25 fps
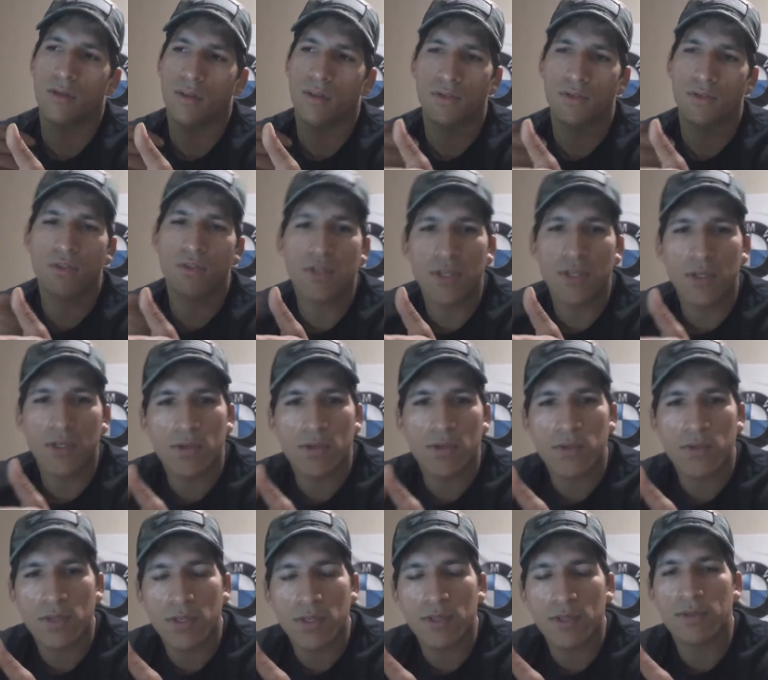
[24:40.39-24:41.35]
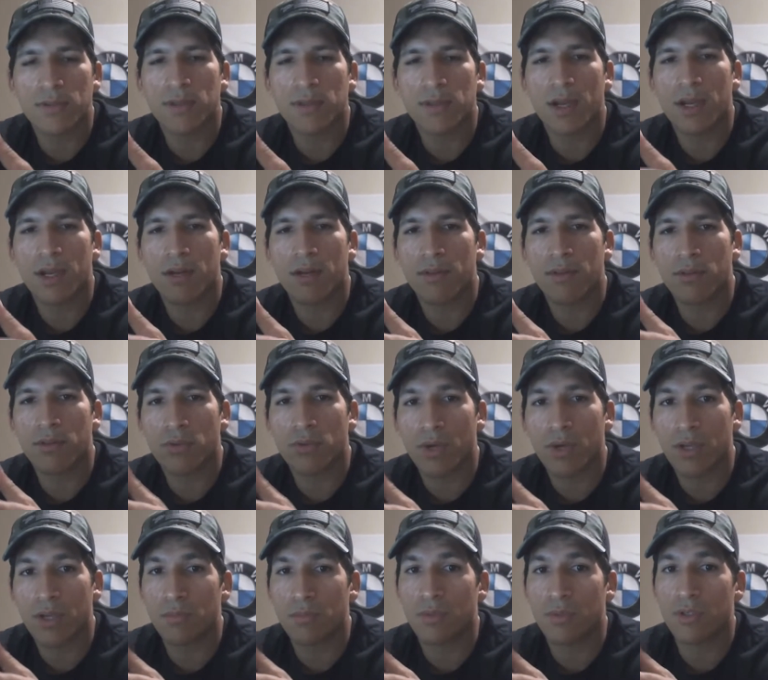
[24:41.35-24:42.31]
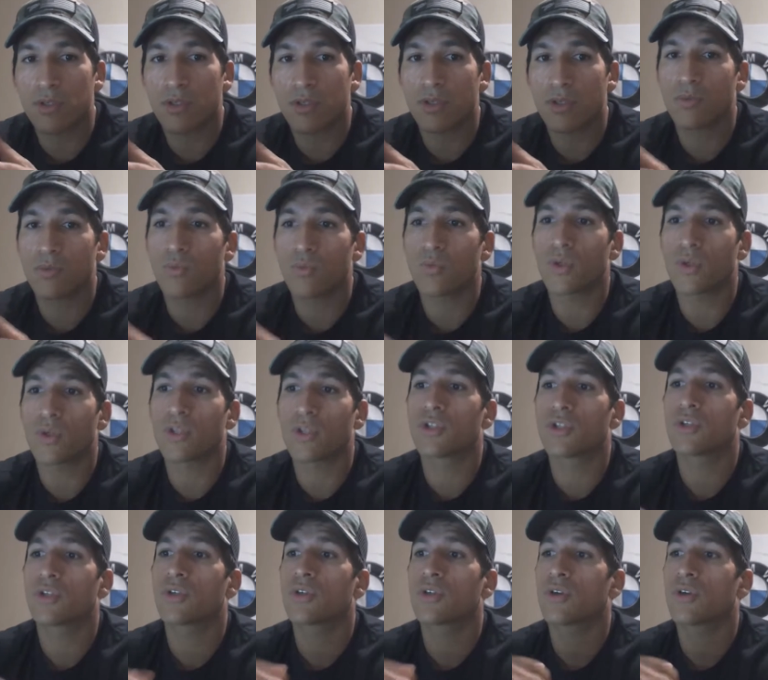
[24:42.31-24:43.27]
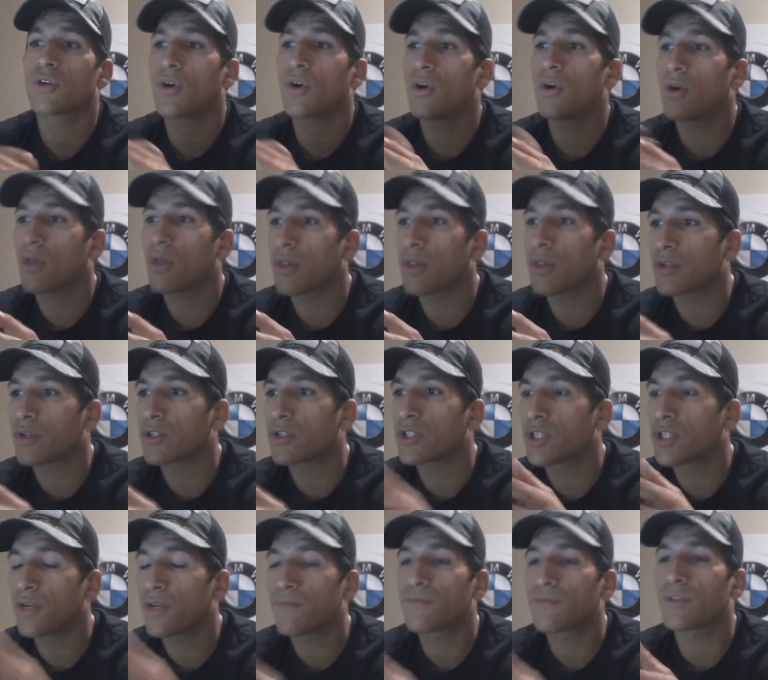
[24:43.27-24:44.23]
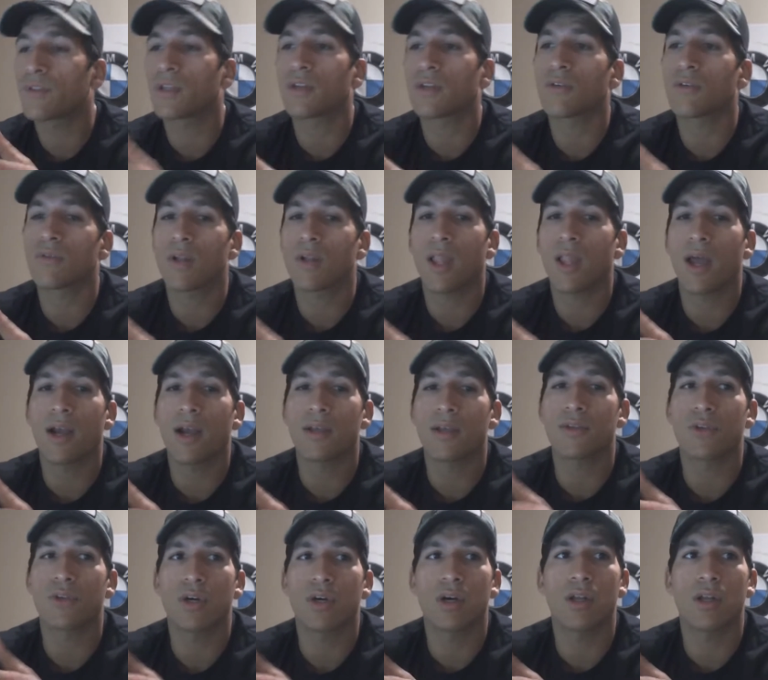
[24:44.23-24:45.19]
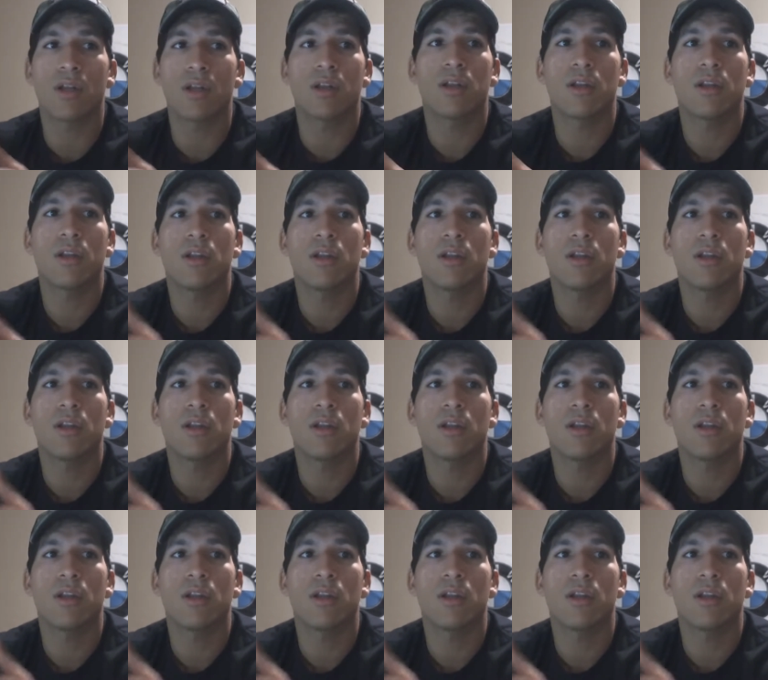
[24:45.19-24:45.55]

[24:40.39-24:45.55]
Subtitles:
The seals inside of the transmission, which all the shifting relies on,